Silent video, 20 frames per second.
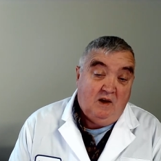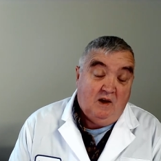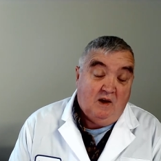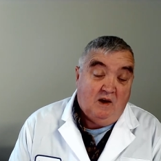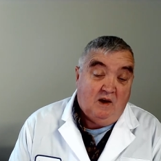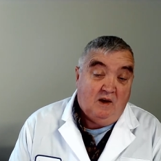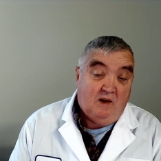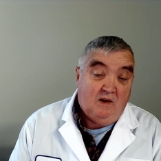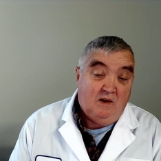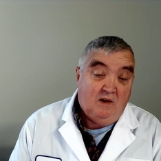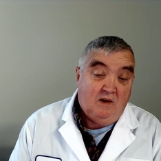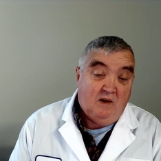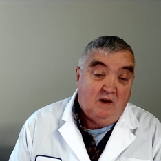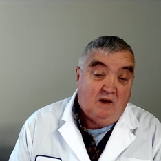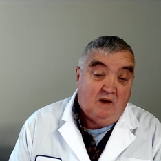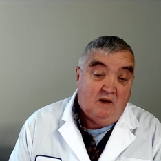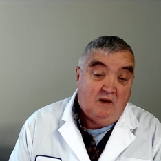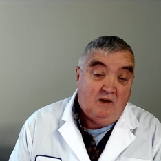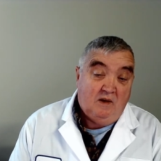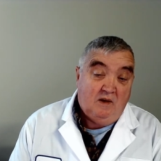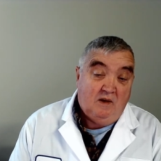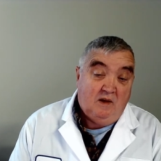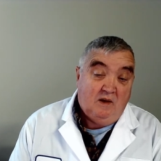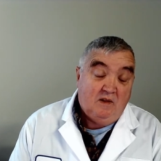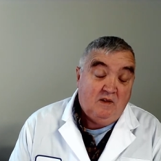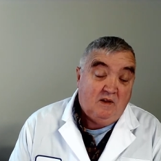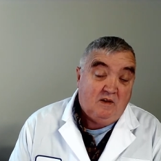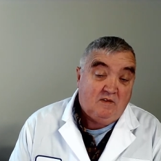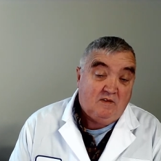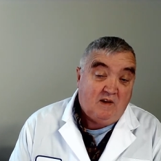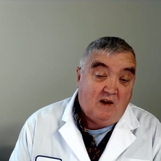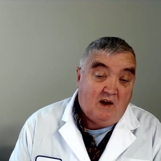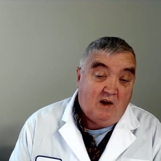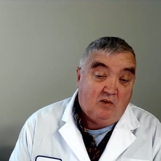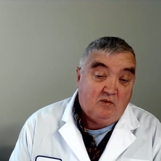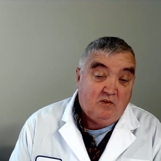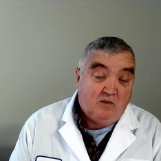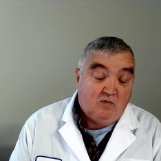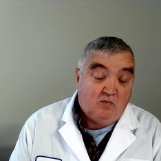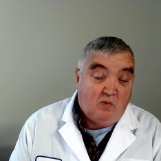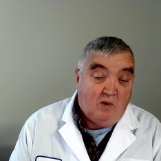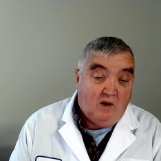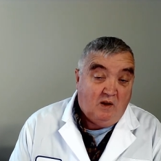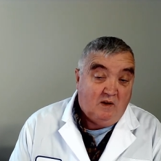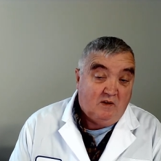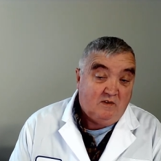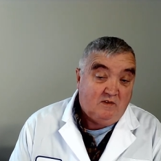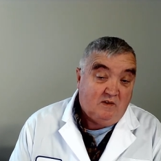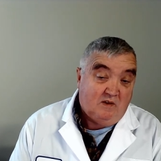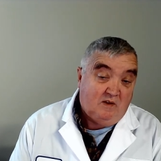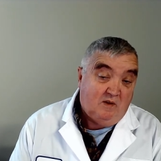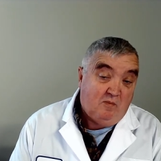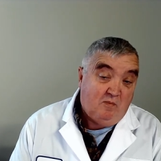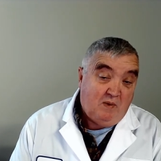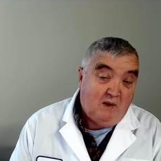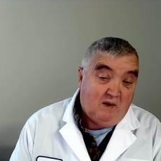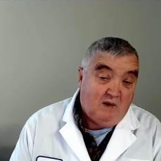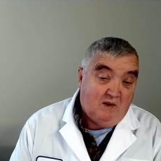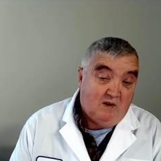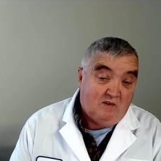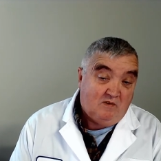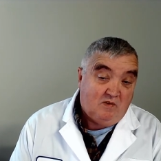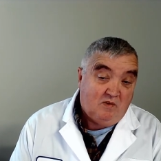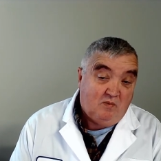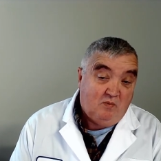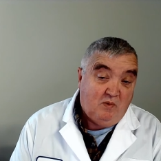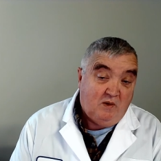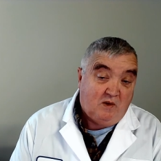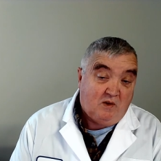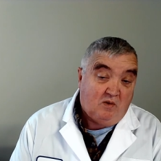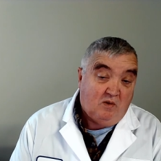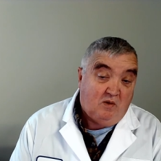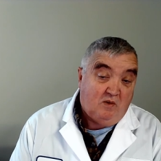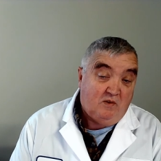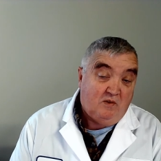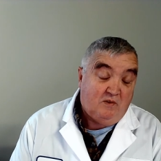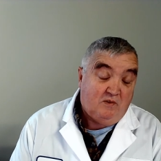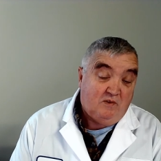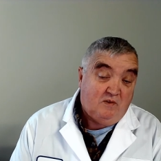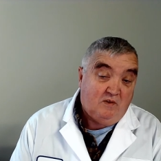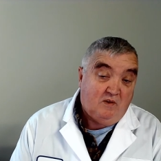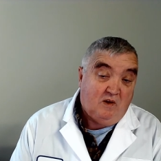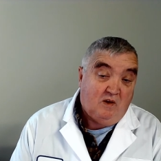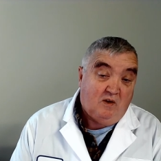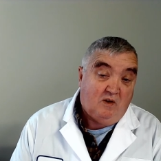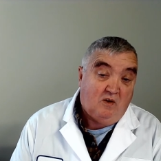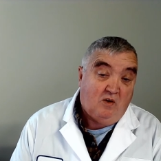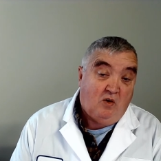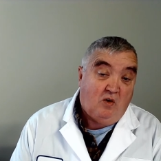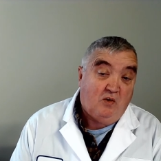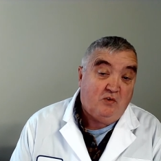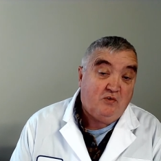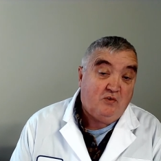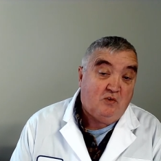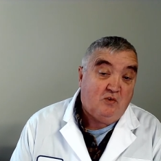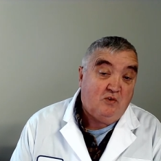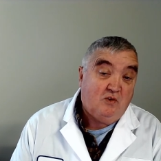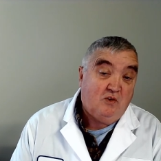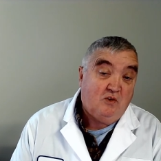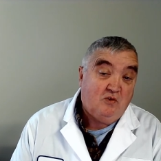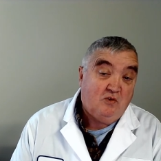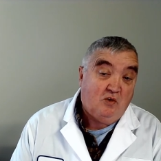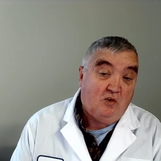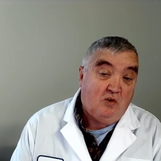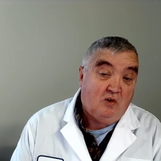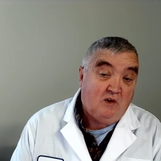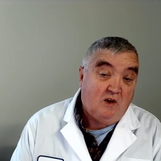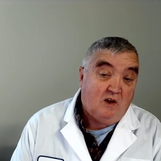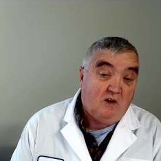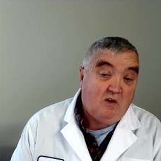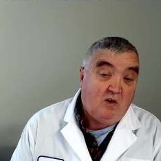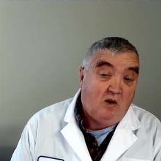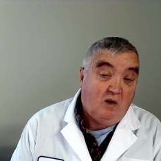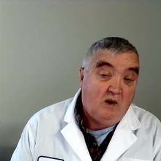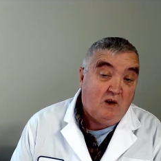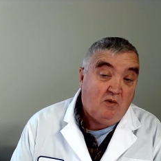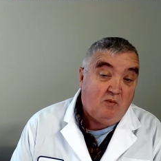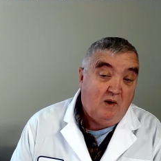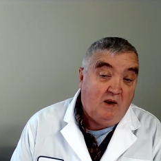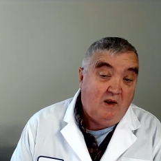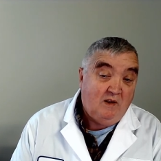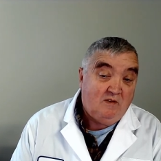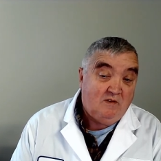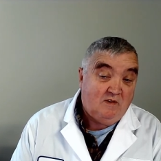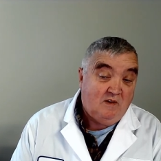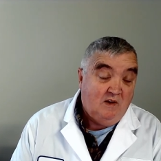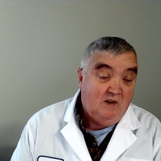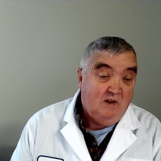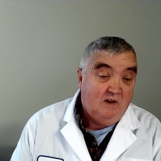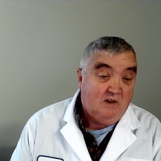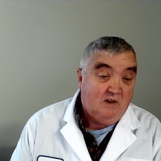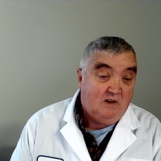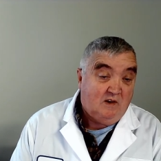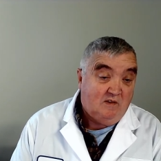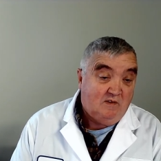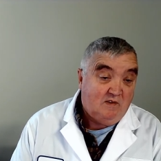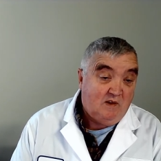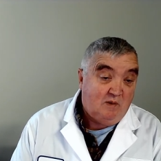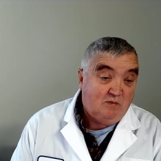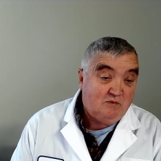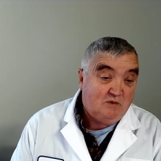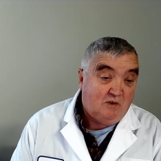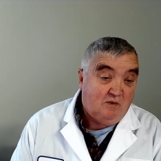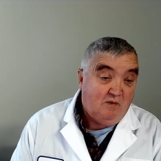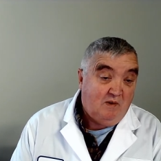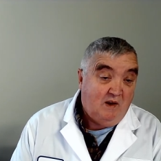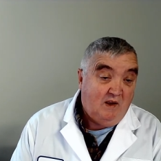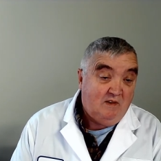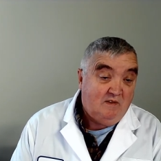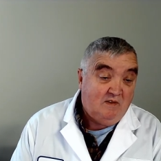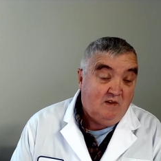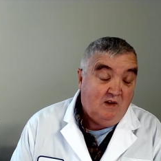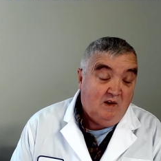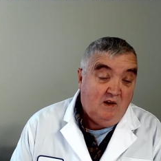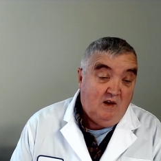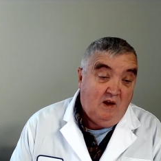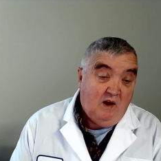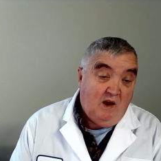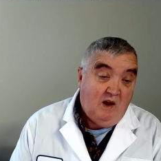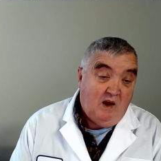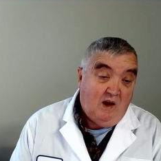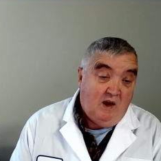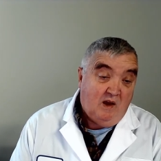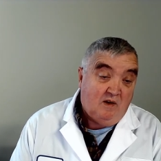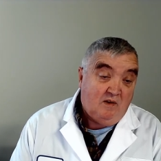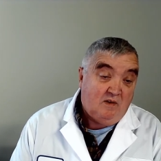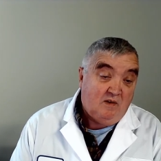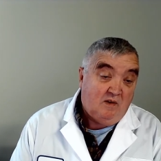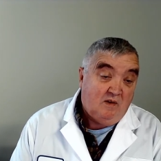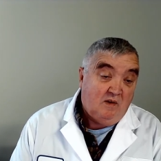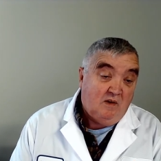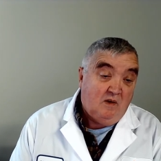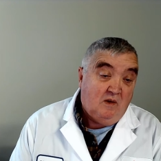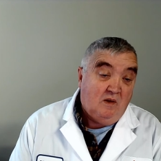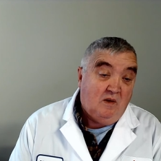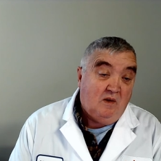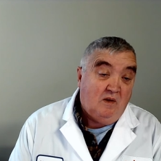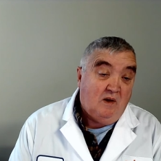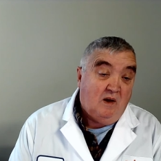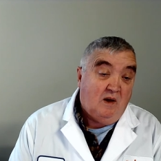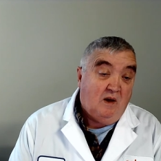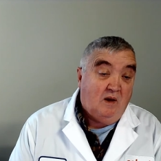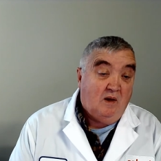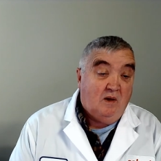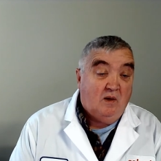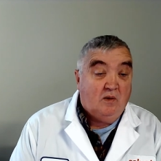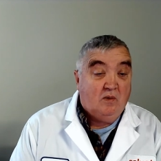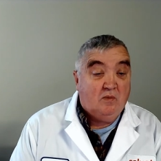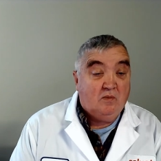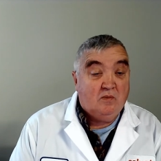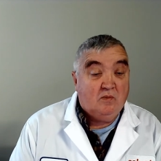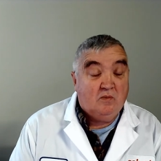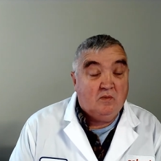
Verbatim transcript: uh, uh, in the sows as well as in the piglets. We can also, uh, also look at culling rates, conception rates, and uh,